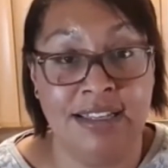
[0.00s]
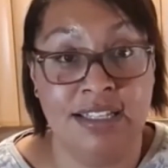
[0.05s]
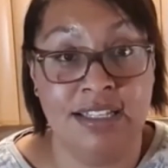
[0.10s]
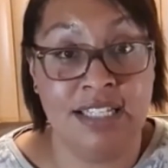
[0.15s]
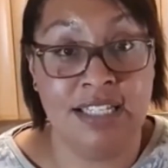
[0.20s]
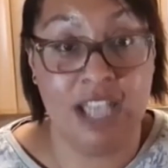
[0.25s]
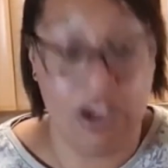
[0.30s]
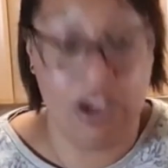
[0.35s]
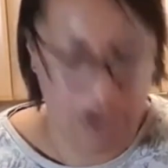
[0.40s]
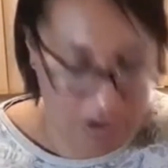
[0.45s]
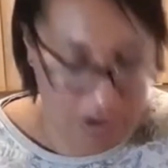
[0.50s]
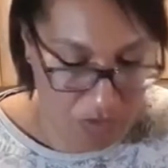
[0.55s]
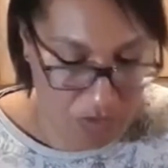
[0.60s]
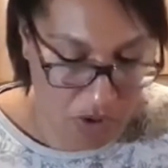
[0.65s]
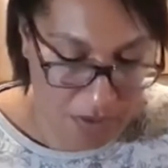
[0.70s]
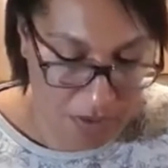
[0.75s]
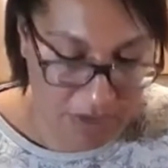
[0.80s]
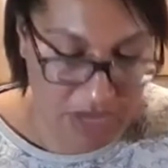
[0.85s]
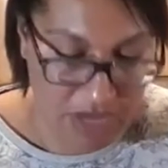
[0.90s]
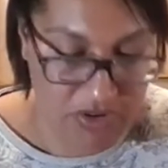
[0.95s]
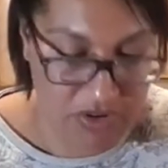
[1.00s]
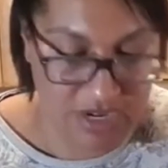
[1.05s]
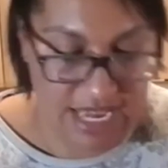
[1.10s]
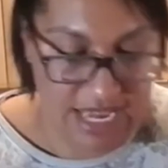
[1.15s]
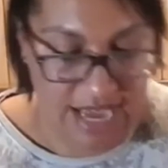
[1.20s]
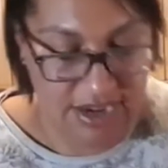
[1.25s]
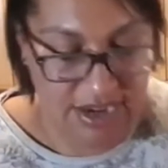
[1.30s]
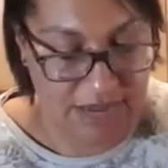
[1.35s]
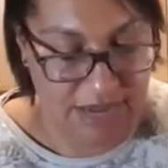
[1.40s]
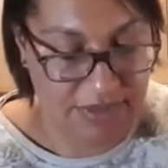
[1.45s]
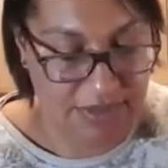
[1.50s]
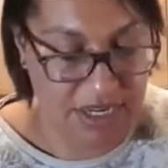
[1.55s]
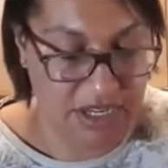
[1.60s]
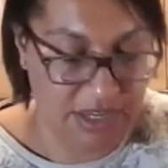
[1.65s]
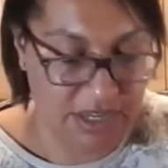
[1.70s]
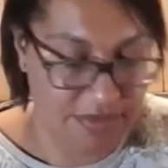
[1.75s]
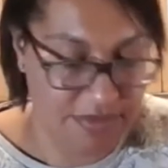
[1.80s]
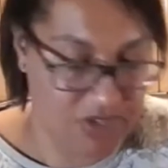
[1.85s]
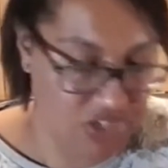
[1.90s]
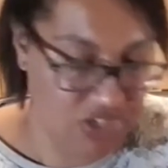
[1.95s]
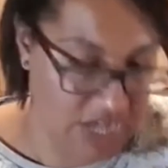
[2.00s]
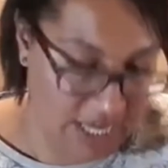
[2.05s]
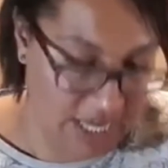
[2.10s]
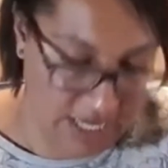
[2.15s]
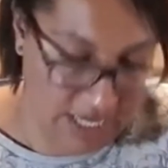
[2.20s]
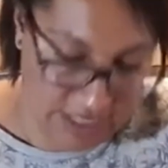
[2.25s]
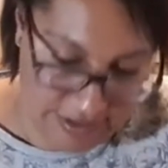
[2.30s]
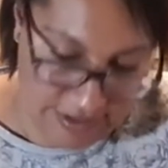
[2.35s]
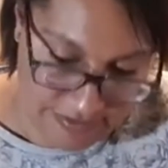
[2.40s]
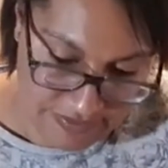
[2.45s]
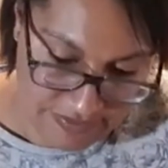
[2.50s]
So, and what am I on now? Let me look at my sheet.